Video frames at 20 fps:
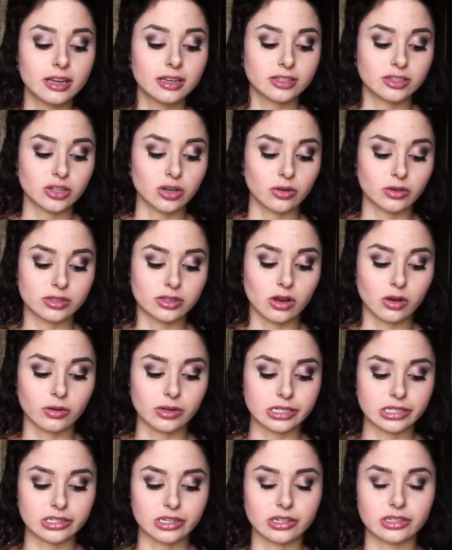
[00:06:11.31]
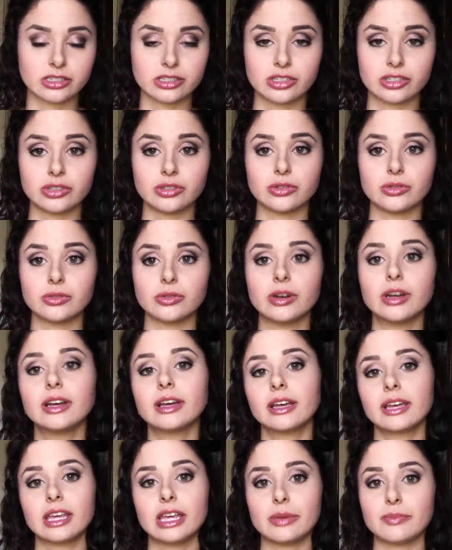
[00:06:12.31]
So it's always good to
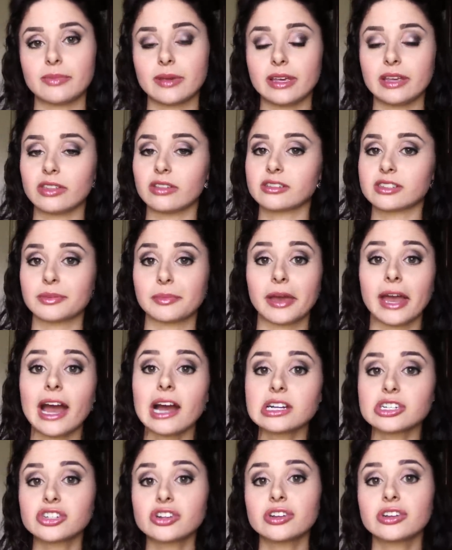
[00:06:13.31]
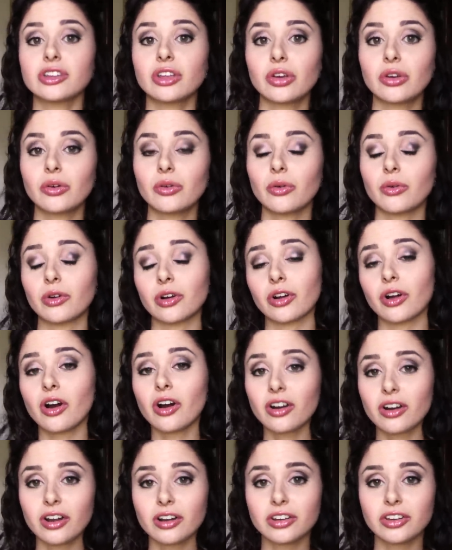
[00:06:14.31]
keep either some cash on you or a
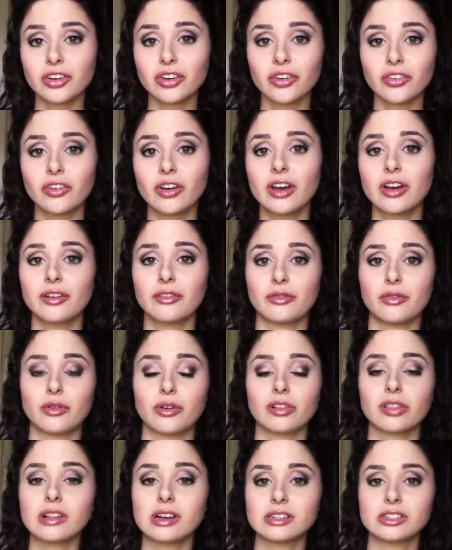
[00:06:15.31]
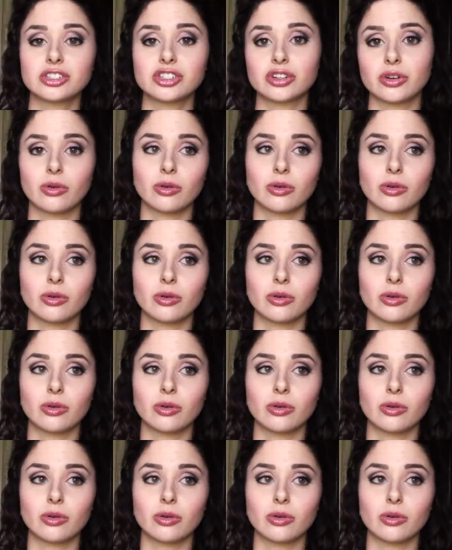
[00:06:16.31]
card on you for lunch,